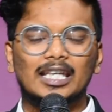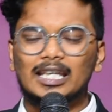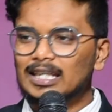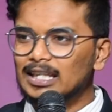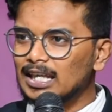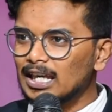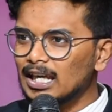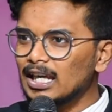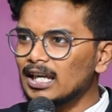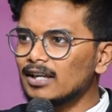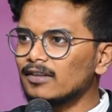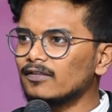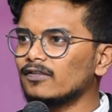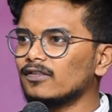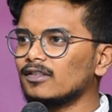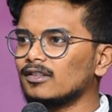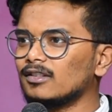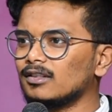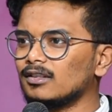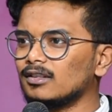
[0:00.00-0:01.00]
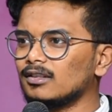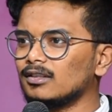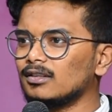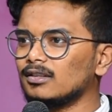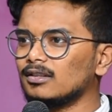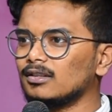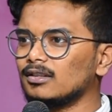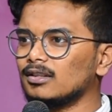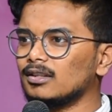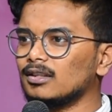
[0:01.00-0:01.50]
He gave
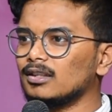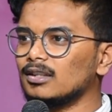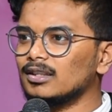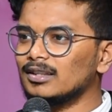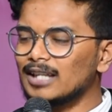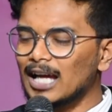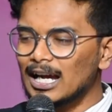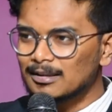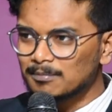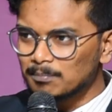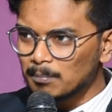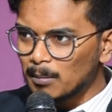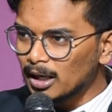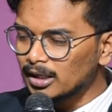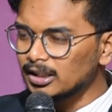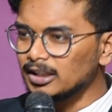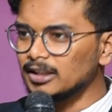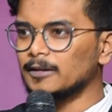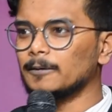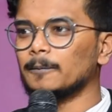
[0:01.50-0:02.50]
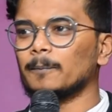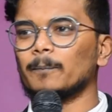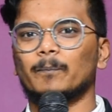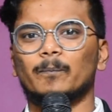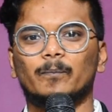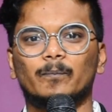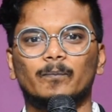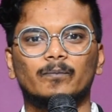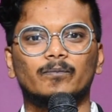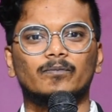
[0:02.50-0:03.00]
that money
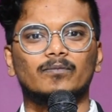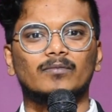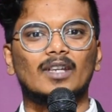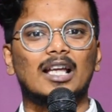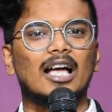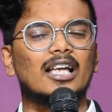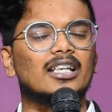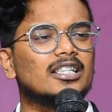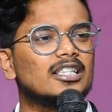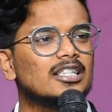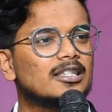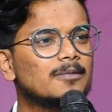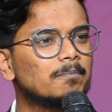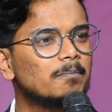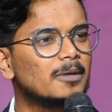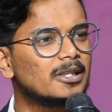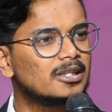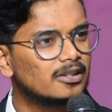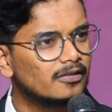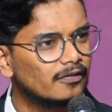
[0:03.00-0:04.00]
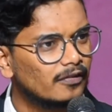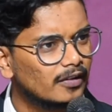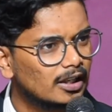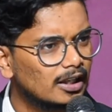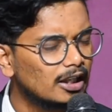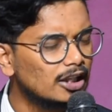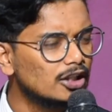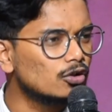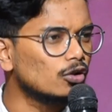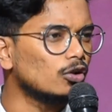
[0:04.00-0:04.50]
and he
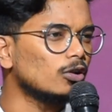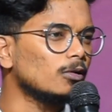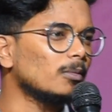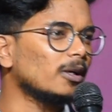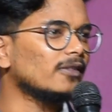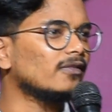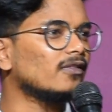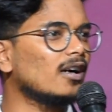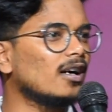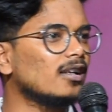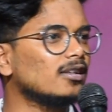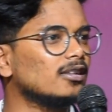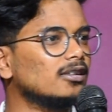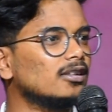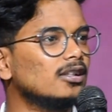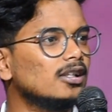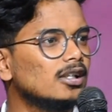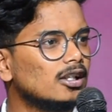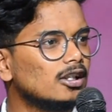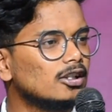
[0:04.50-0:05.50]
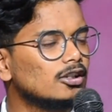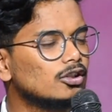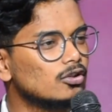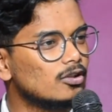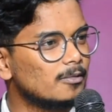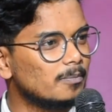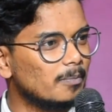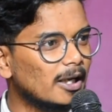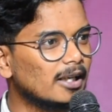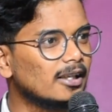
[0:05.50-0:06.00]
specifically told my father
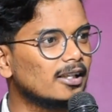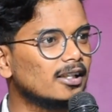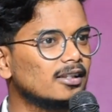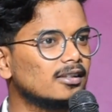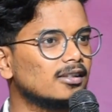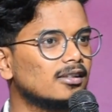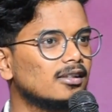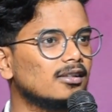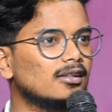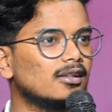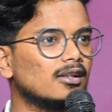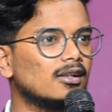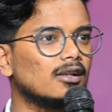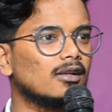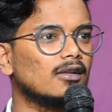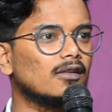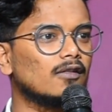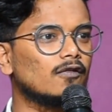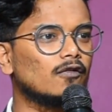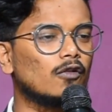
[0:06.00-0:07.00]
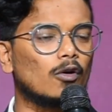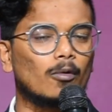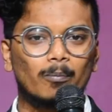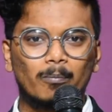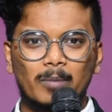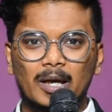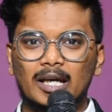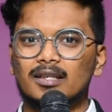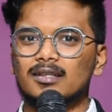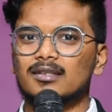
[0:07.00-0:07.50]
to spend it
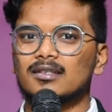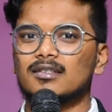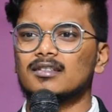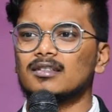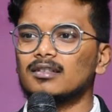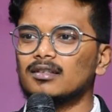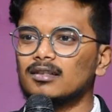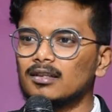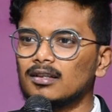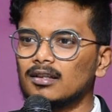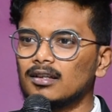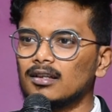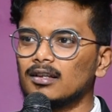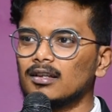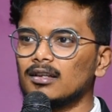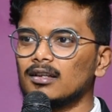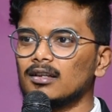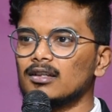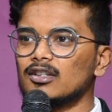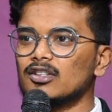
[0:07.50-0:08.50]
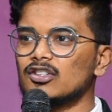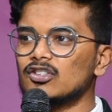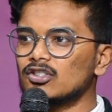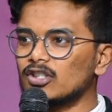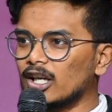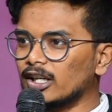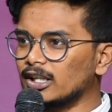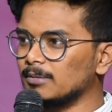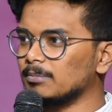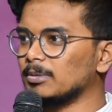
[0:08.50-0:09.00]
for Ben's
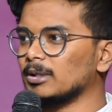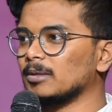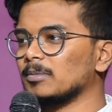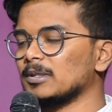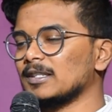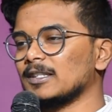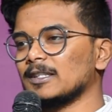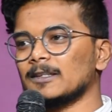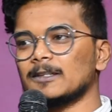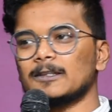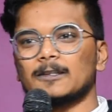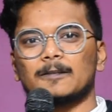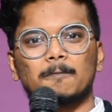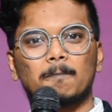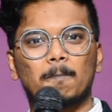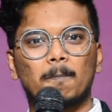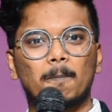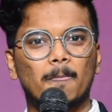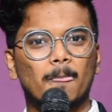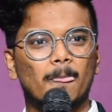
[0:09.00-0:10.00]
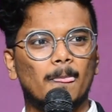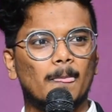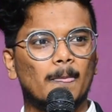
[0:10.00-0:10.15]
study purposes.